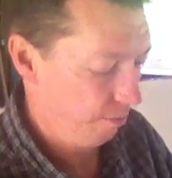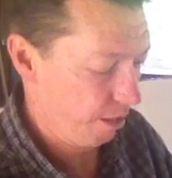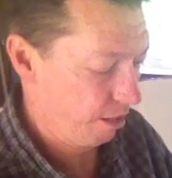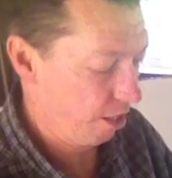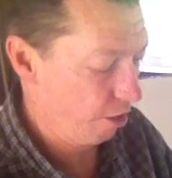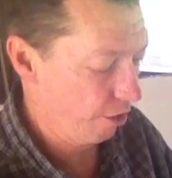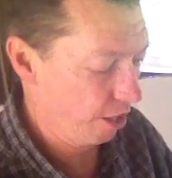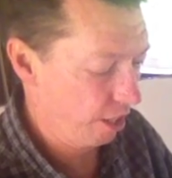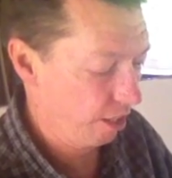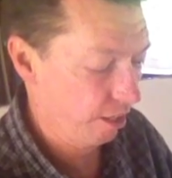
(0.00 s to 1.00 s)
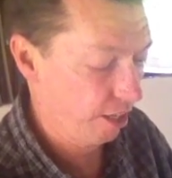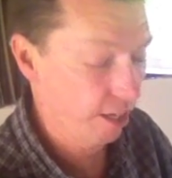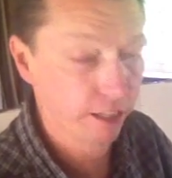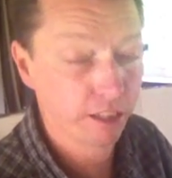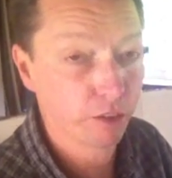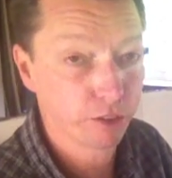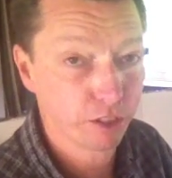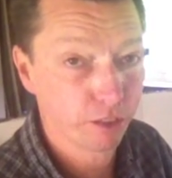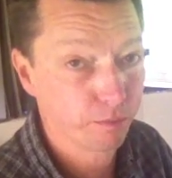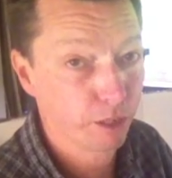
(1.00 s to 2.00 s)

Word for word: but they are there and they're also